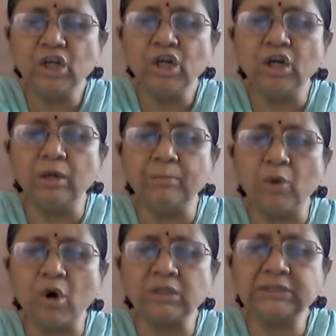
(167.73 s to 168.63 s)
a
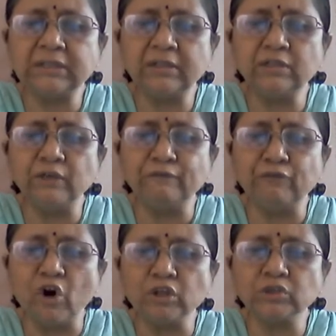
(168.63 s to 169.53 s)
morsel the
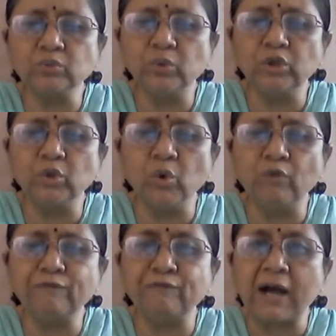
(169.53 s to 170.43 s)
fox would go
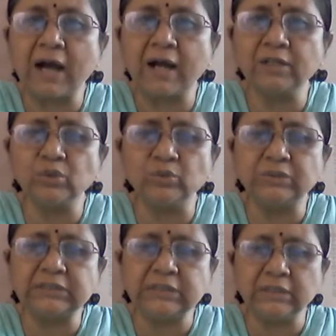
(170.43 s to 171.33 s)
far to
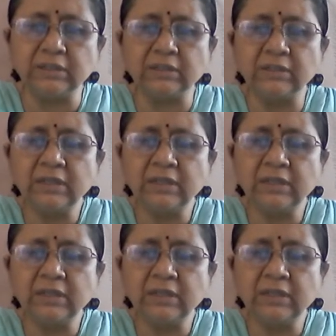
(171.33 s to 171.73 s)
seek.